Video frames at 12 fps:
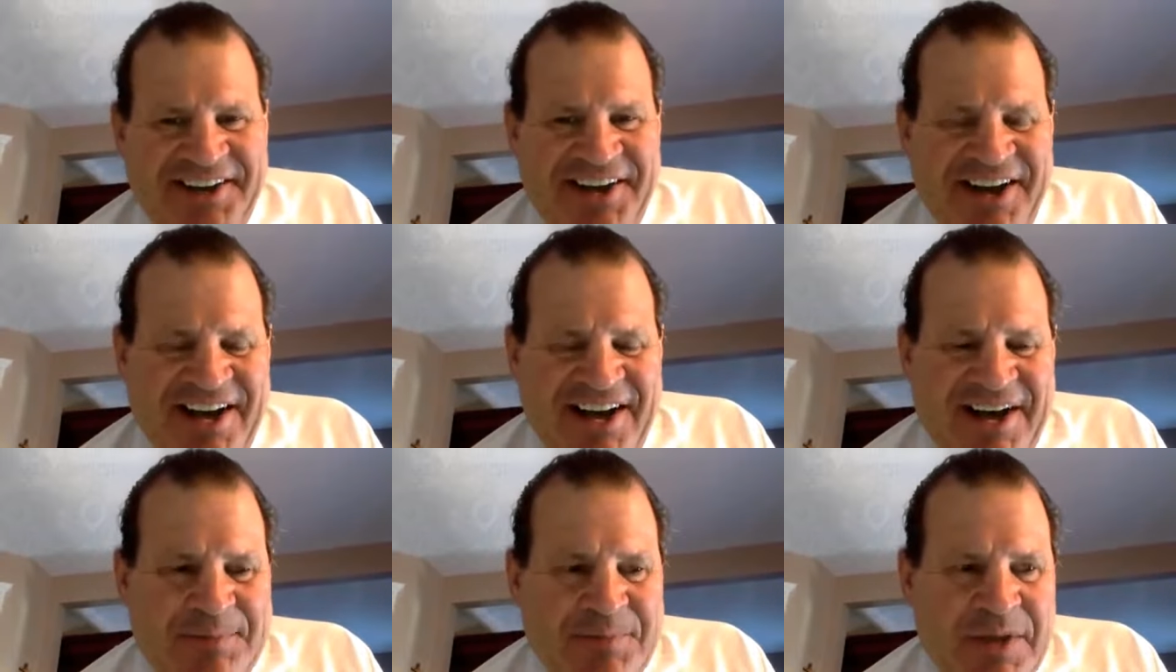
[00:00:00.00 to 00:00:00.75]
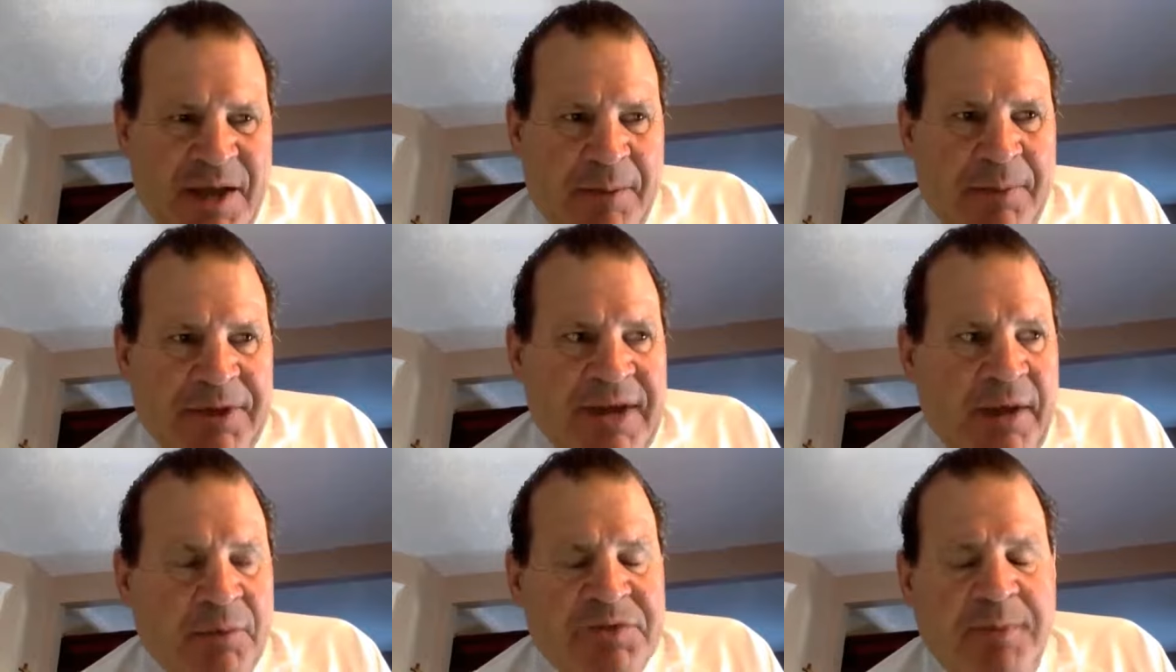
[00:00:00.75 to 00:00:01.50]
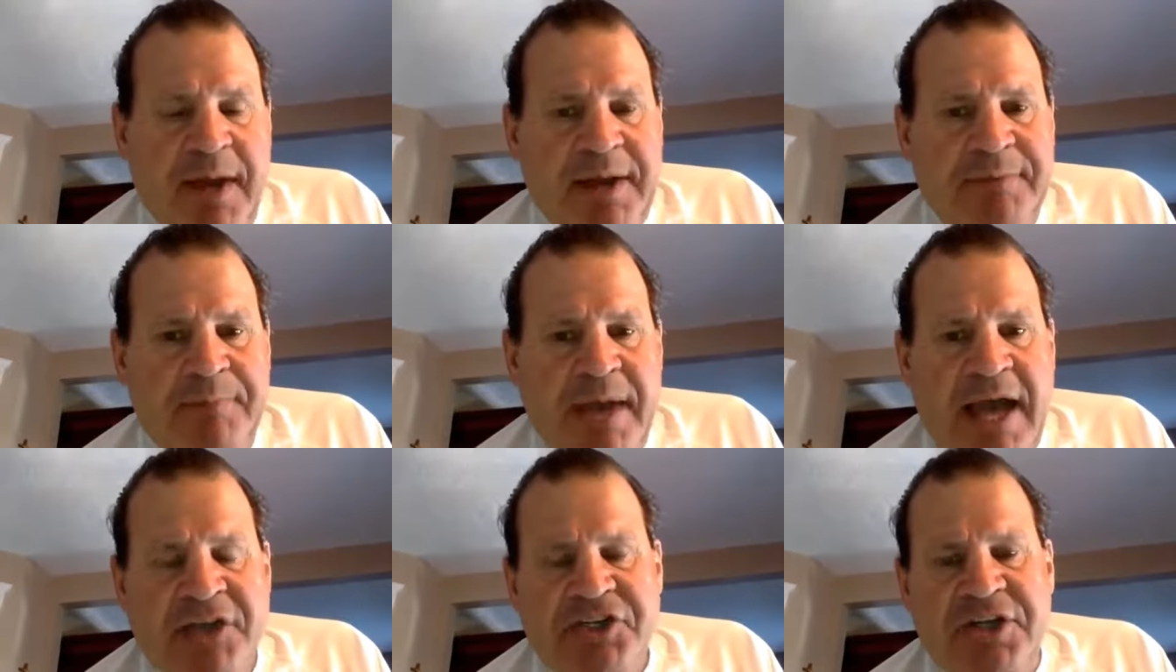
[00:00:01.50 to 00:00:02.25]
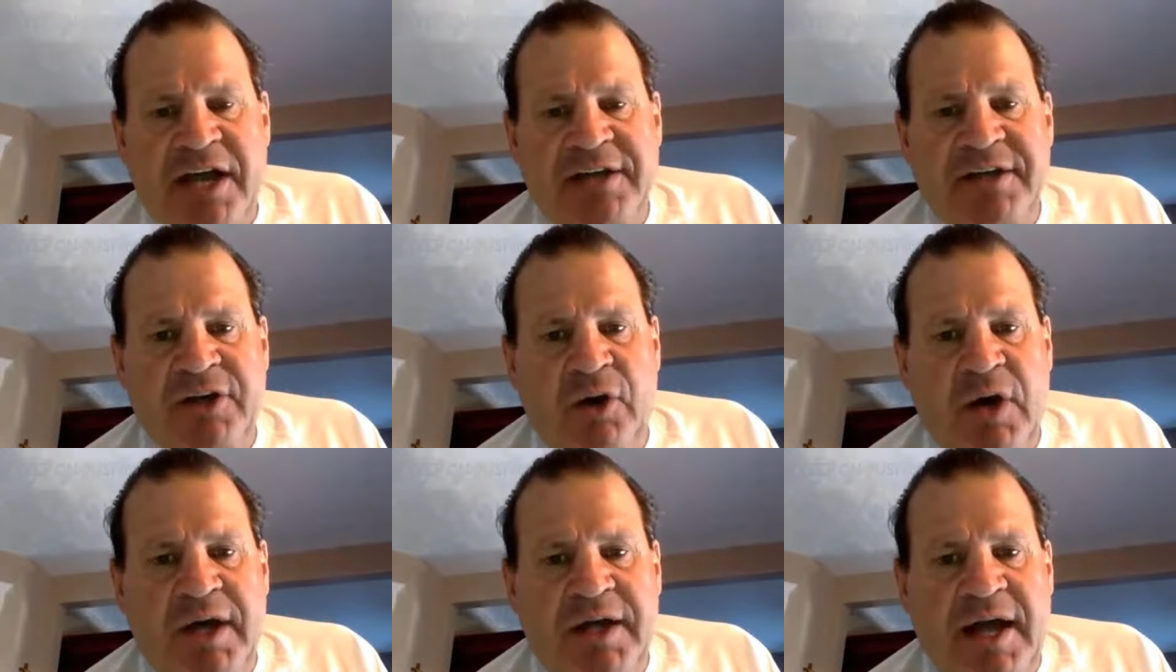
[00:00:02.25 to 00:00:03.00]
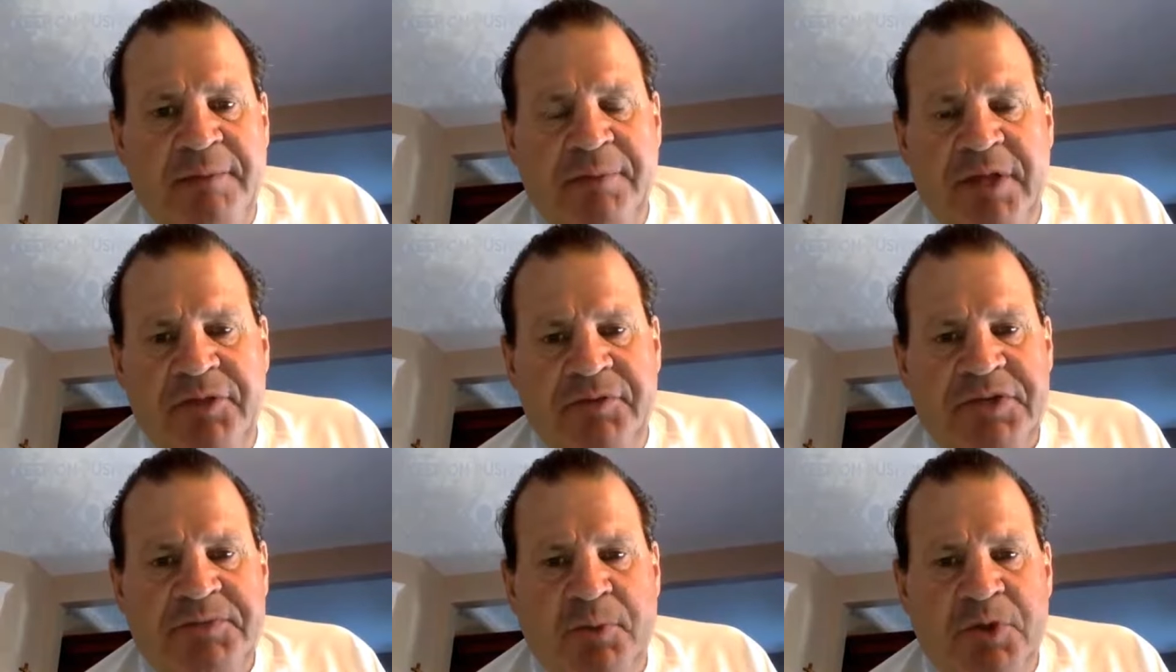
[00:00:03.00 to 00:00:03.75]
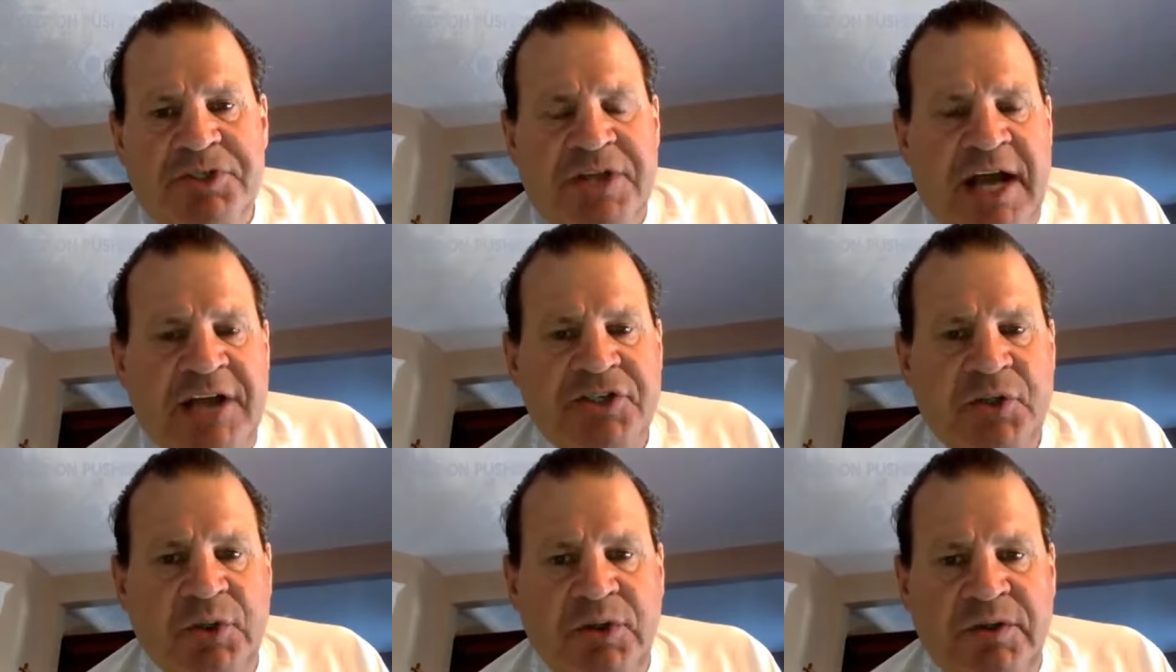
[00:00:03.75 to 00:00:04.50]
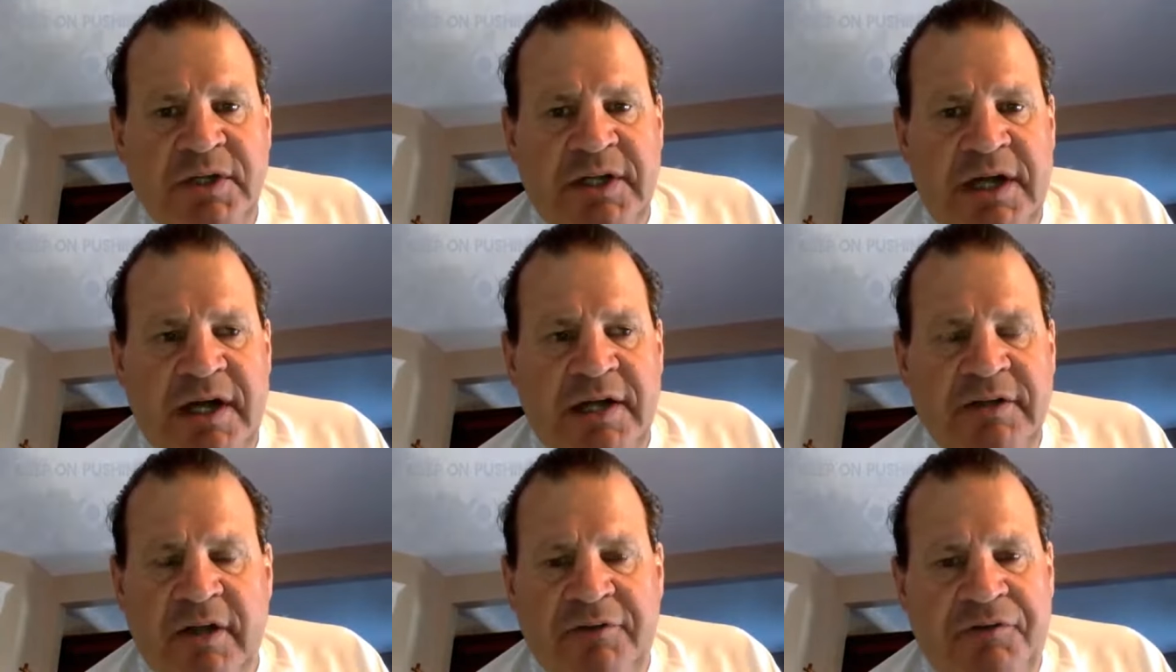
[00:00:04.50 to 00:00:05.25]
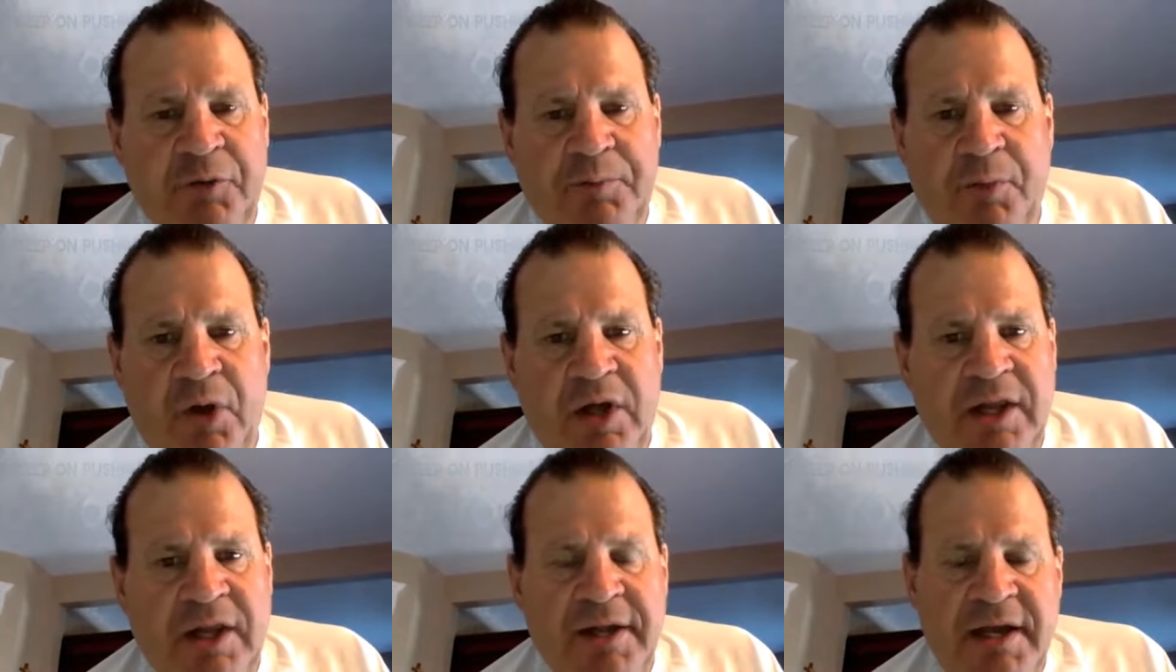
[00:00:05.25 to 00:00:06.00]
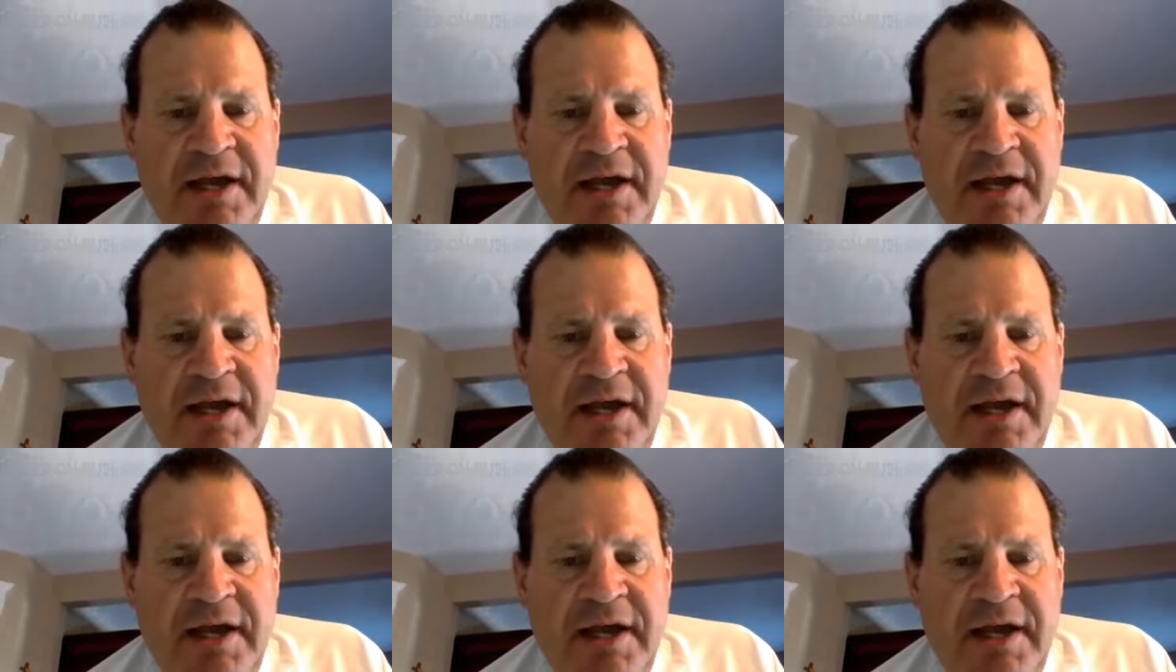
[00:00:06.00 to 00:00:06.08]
But that was my passion. I played 3 sports in high school. I love football.